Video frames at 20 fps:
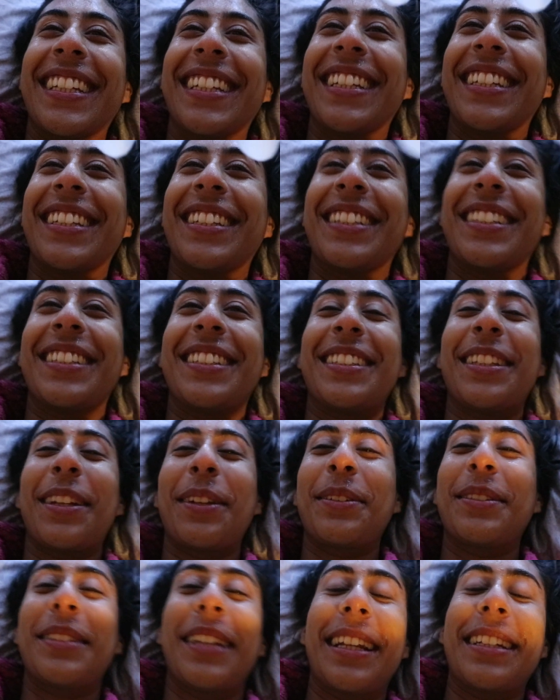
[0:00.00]
Was that nice?
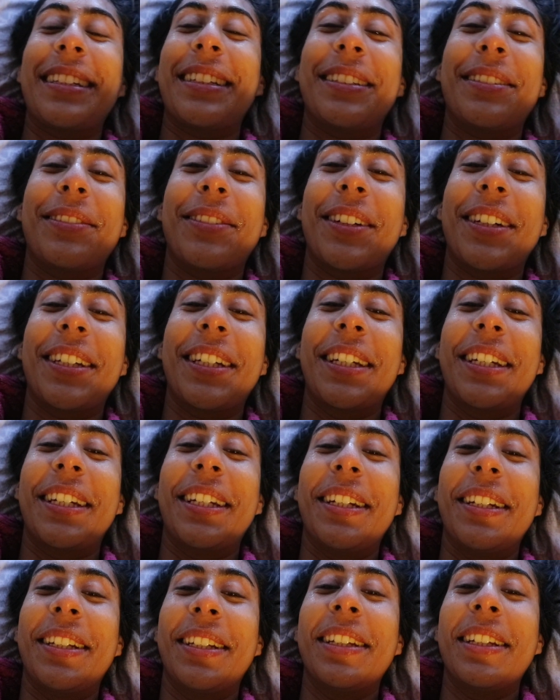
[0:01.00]
So
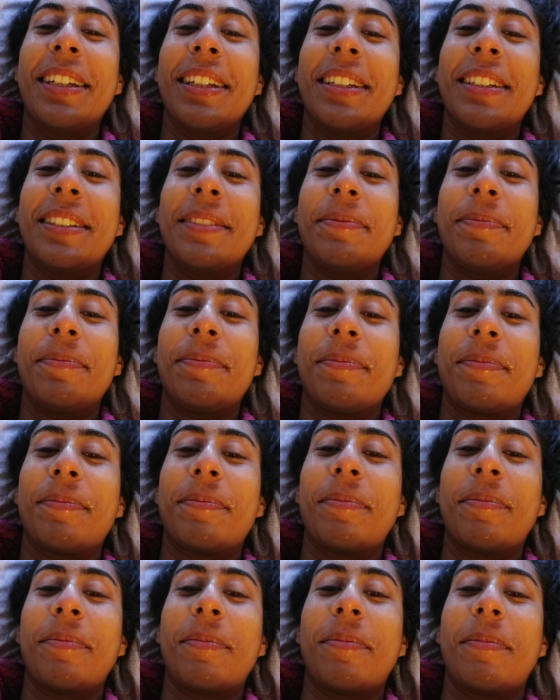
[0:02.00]
satisfying. But what do you do with
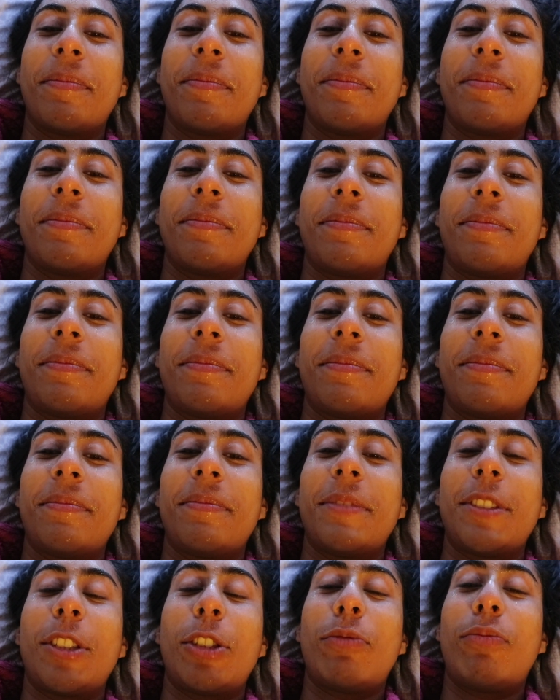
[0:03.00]
all the shit on your face
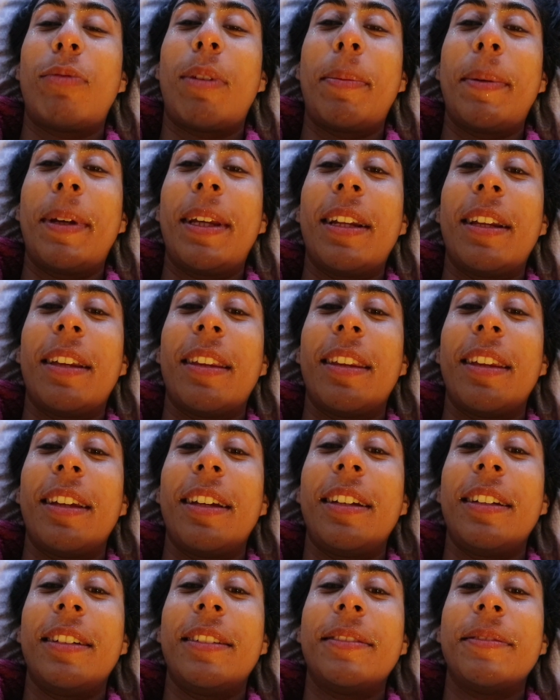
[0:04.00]
now? Just rub it in, I
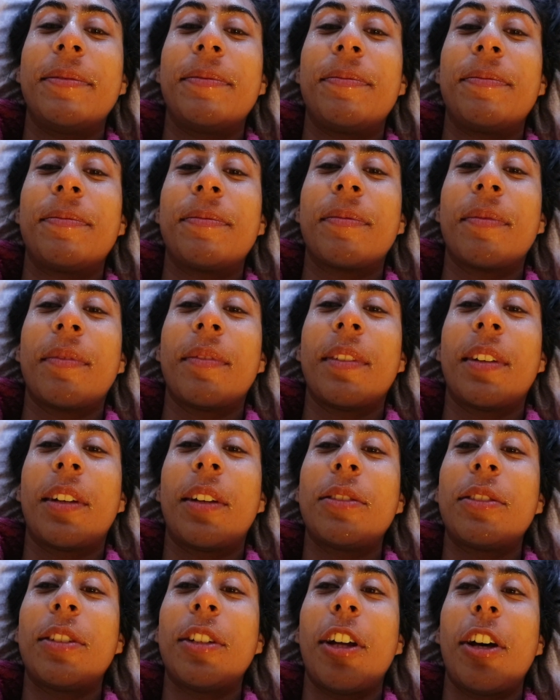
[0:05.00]
think.
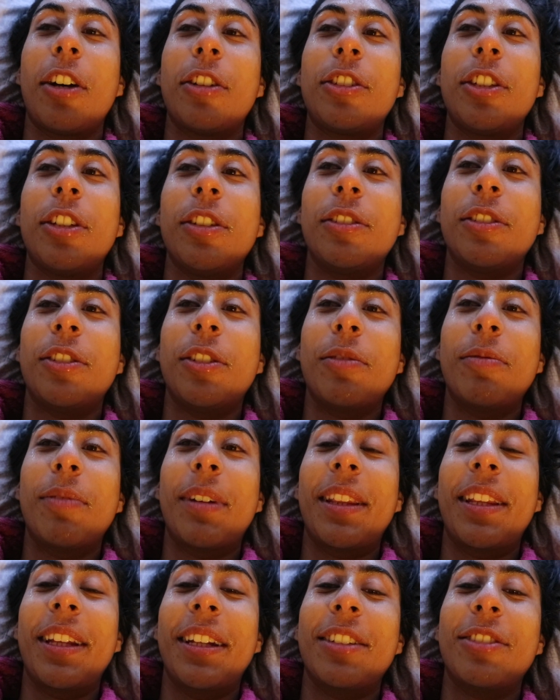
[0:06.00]
I was going to ask you because you
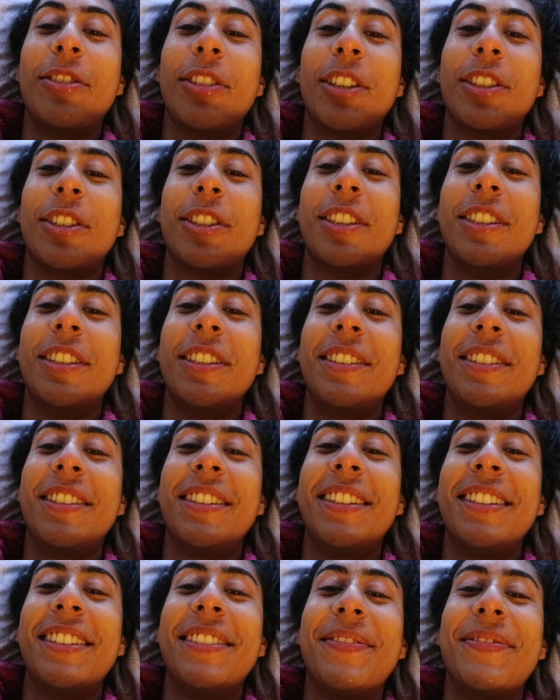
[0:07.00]
read the instructions.
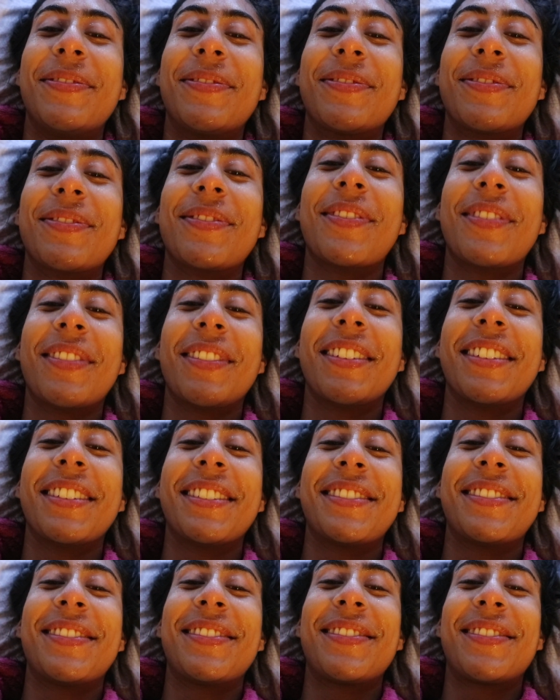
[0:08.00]
No, I chucked the
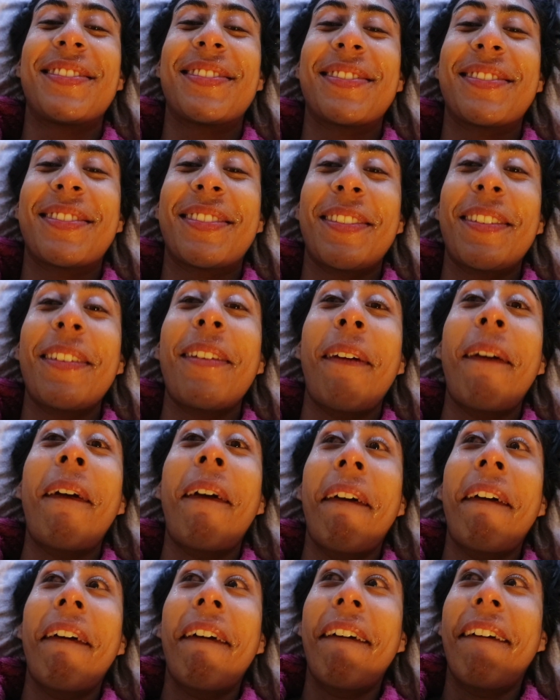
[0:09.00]
instructions away.
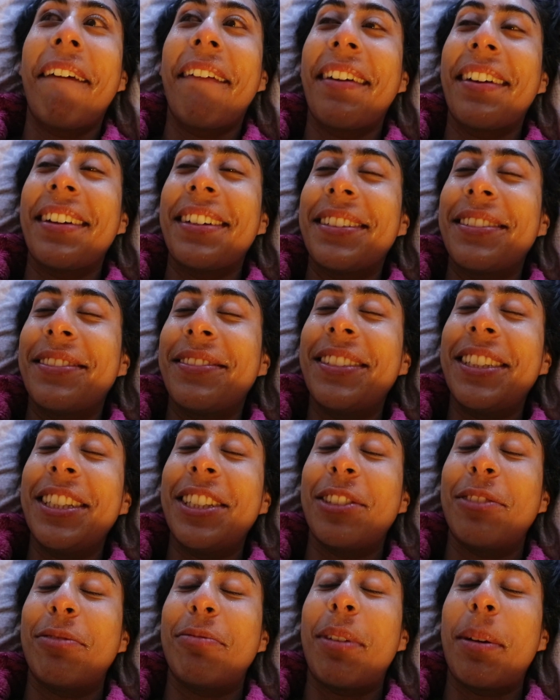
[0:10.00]
you
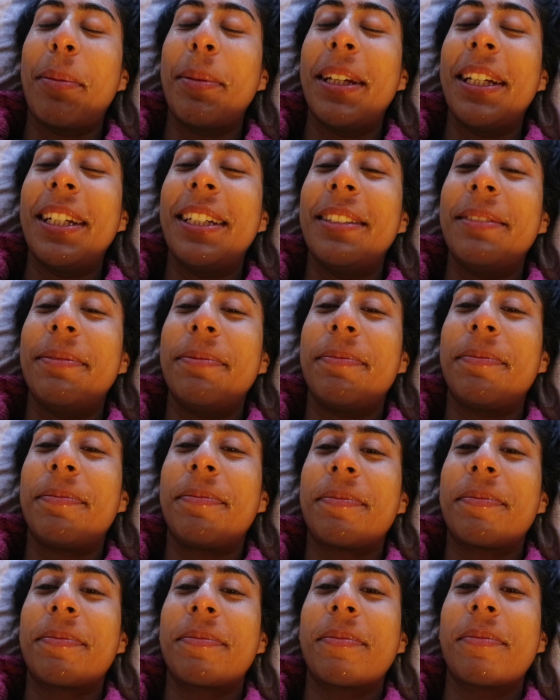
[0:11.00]
can just rub it in.
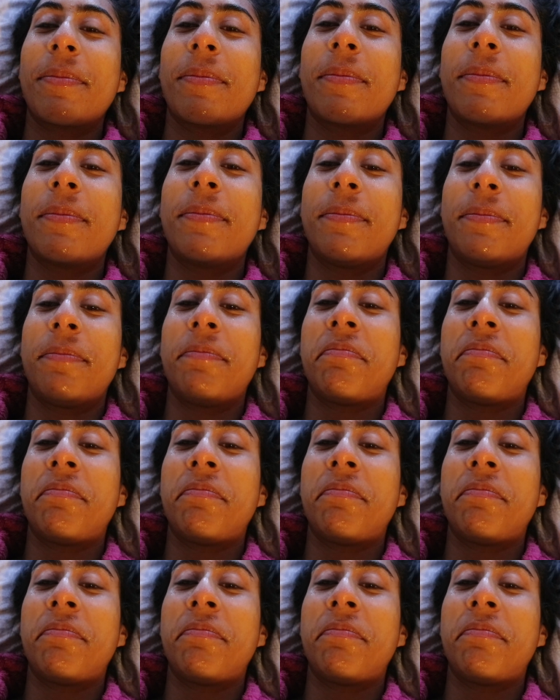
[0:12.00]
Yeah?